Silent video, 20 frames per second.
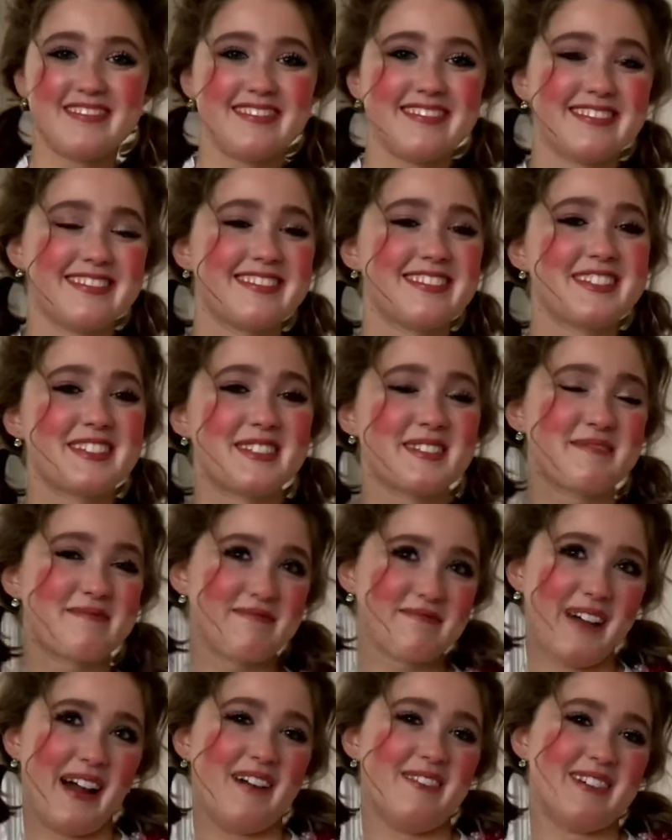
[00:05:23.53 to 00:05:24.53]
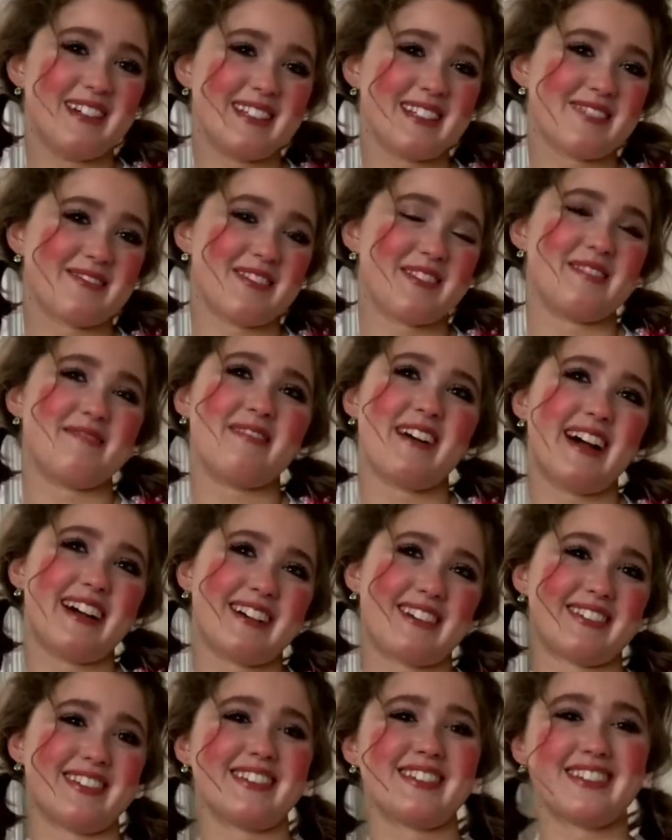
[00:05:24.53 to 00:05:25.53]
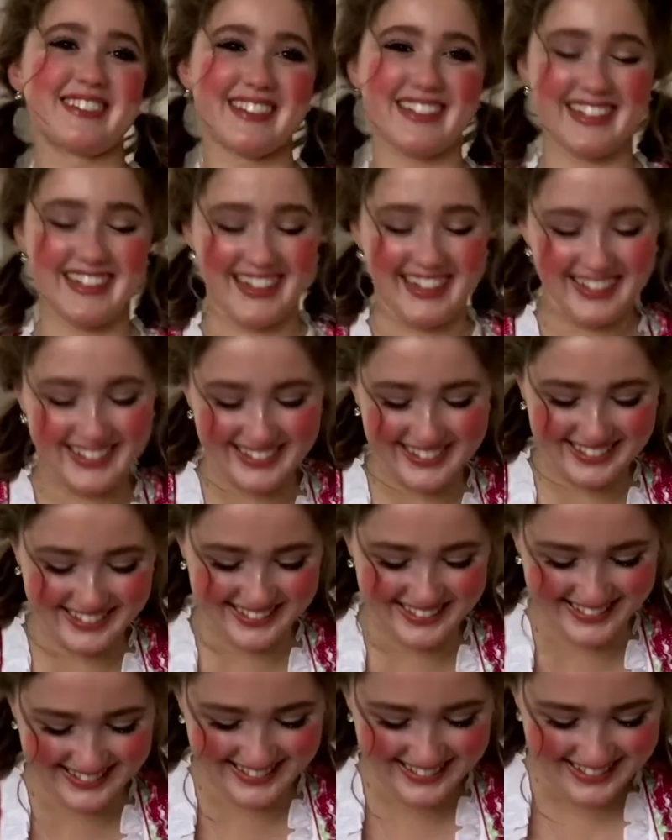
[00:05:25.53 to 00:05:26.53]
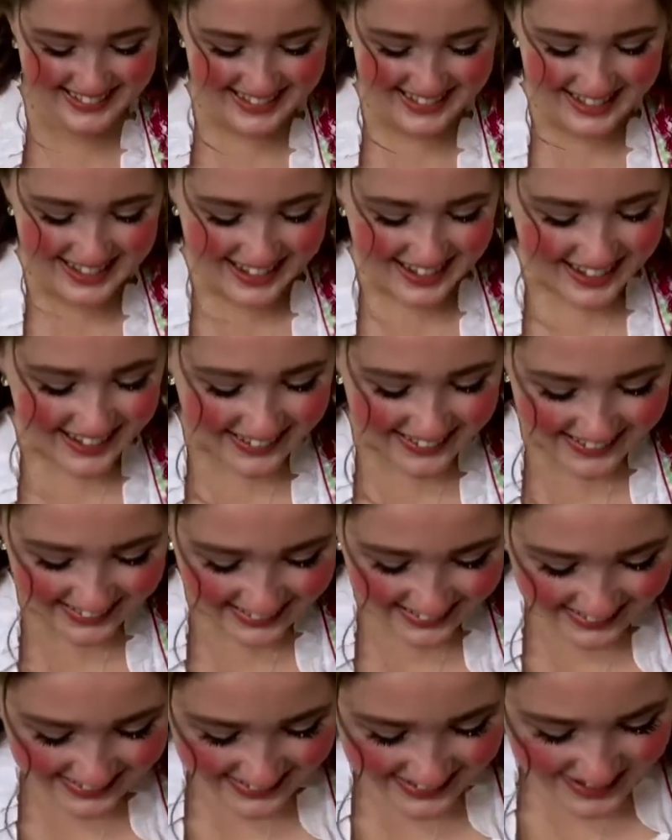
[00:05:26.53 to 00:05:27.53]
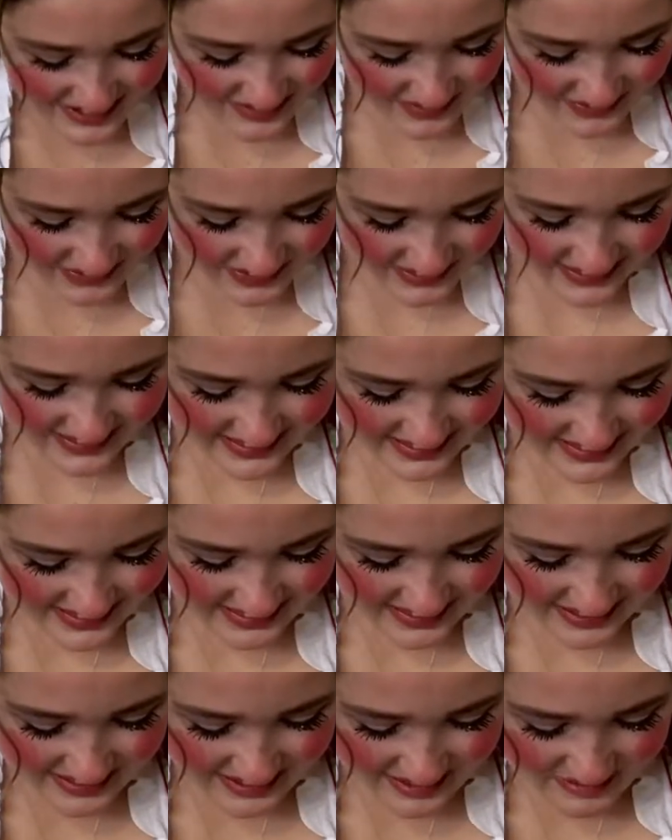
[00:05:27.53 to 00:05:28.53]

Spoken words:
Just pat myself on the back real quick. Okay, let's see.